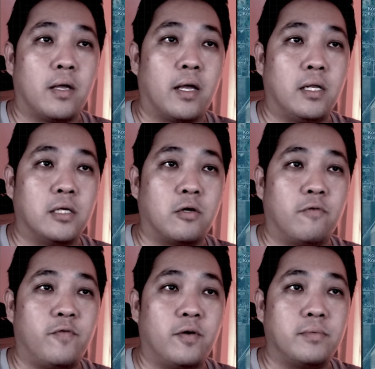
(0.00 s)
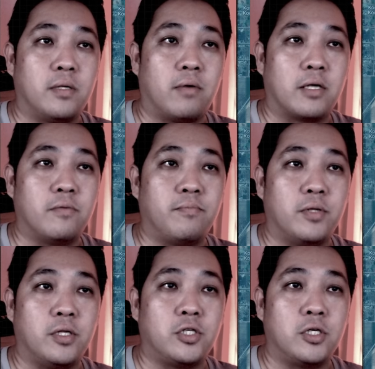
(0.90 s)
And this confirms the Russian
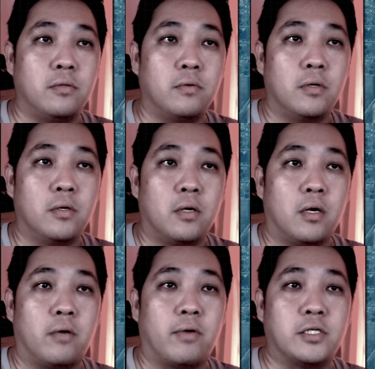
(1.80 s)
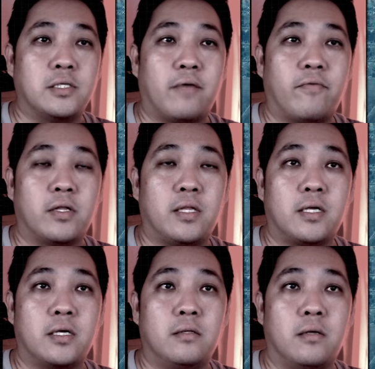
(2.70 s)
position. Russians have
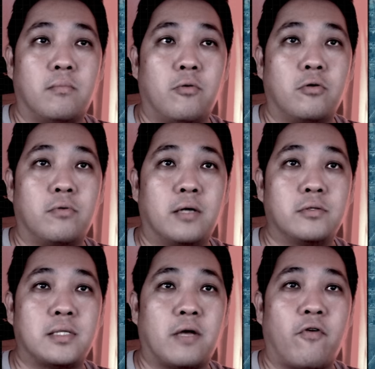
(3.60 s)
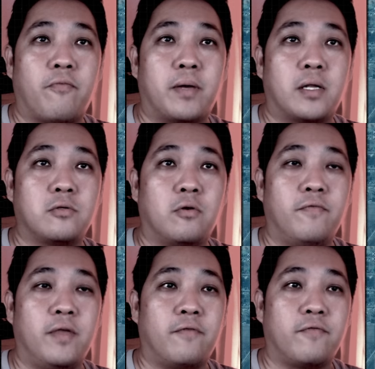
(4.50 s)
taken more ground south of
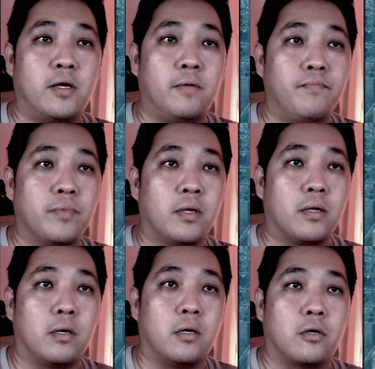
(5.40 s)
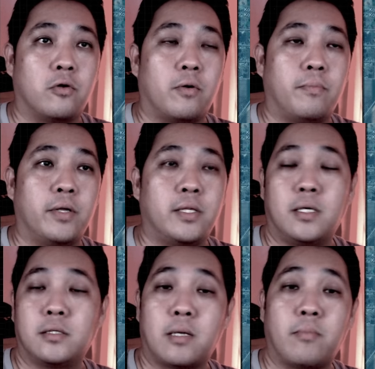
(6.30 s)
Paraskovievka,
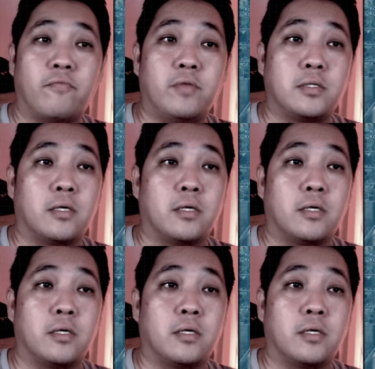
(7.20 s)
corroborating some of these